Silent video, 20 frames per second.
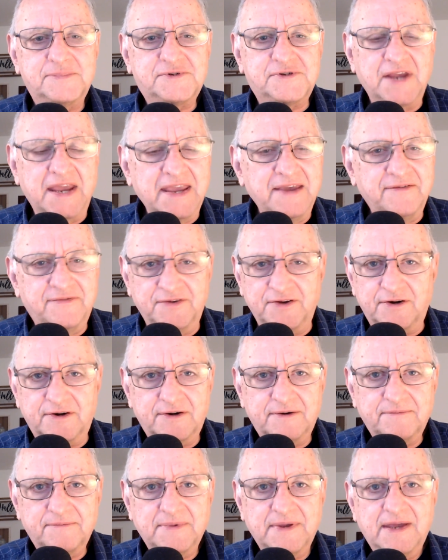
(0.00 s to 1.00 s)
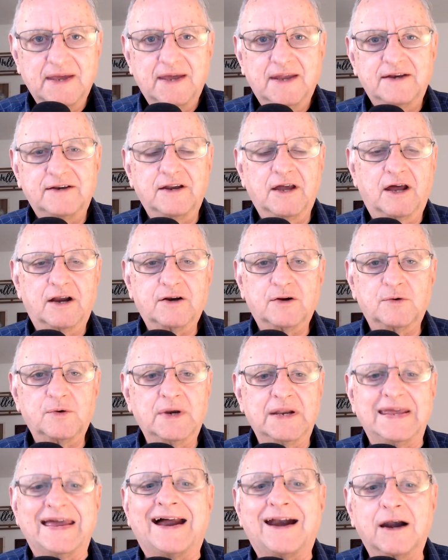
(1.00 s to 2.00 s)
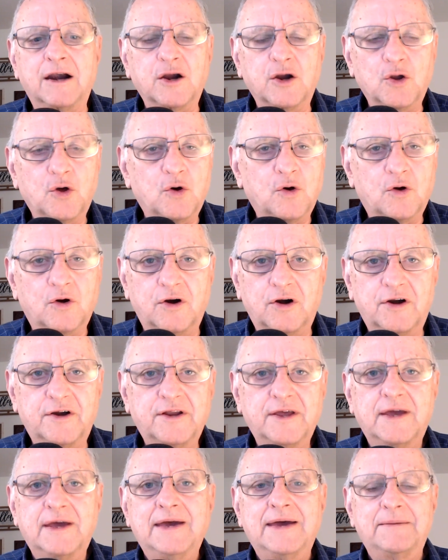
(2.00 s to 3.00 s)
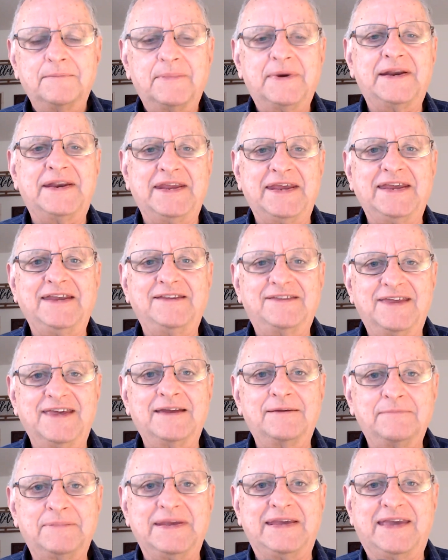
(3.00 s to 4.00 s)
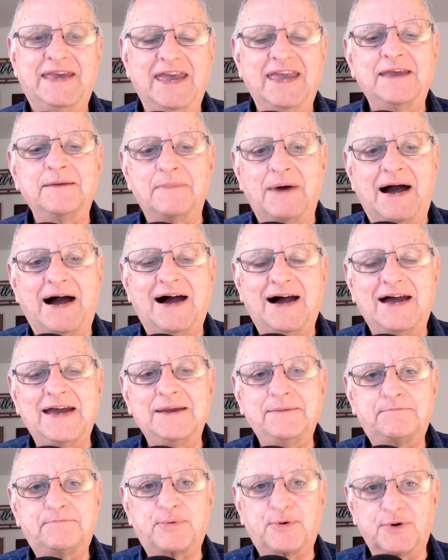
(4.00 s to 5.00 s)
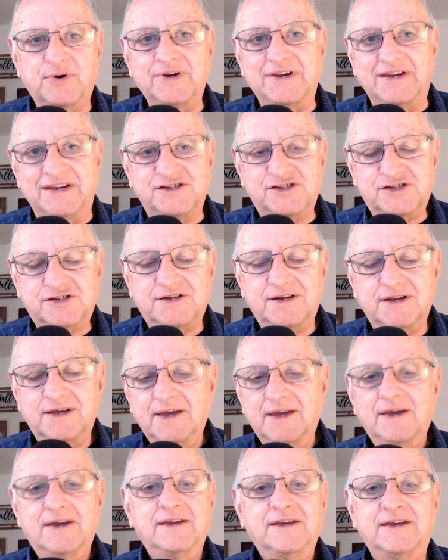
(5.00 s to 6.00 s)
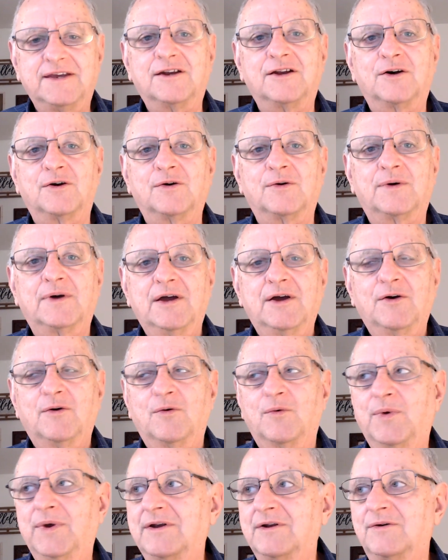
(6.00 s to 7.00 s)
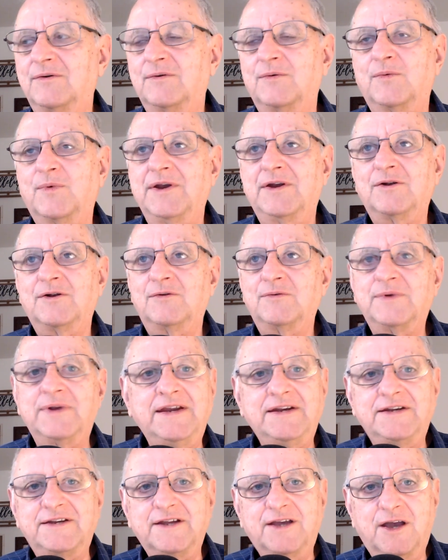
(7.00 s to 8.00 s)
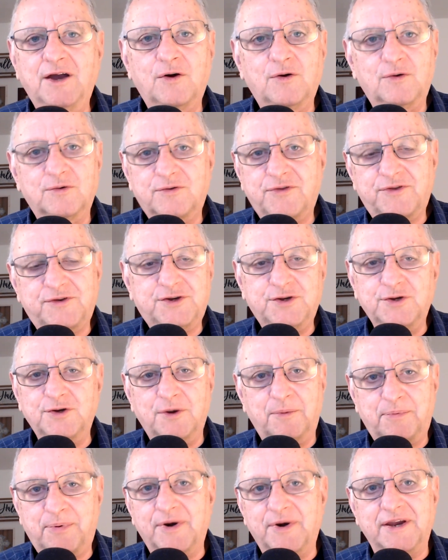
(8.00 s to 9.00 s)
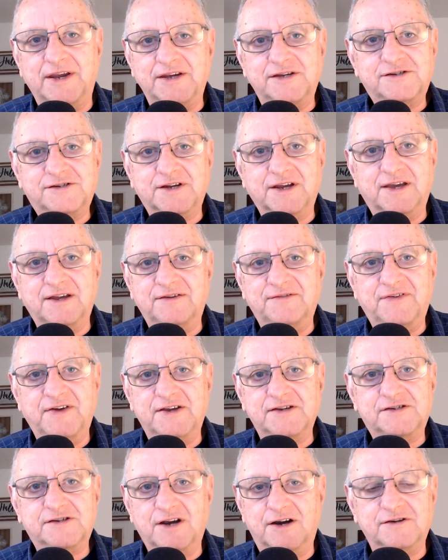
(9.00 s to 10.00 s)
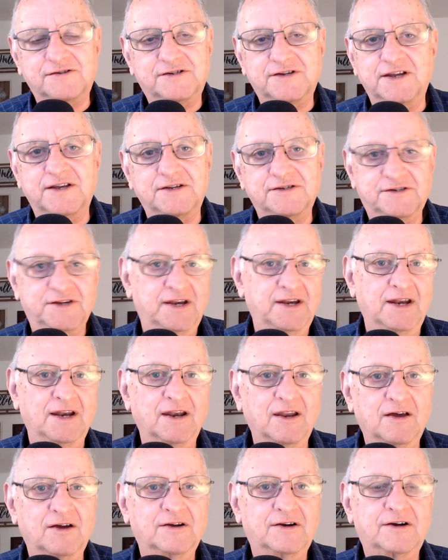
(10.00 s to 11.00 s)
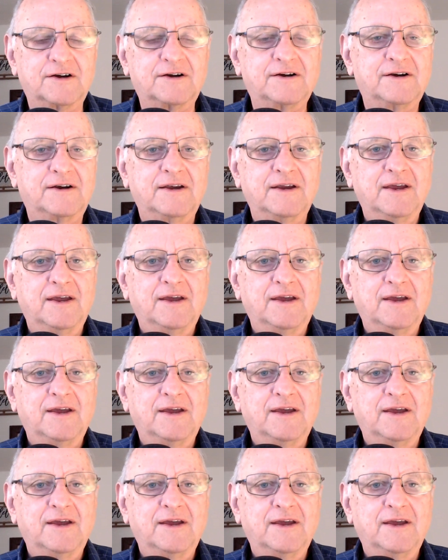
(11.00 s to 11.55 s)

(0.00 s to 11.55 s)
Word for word: savior, not only our Lord, but he then became high priest. You know, we don't we don't need to go to a priest to confess our sins any longer.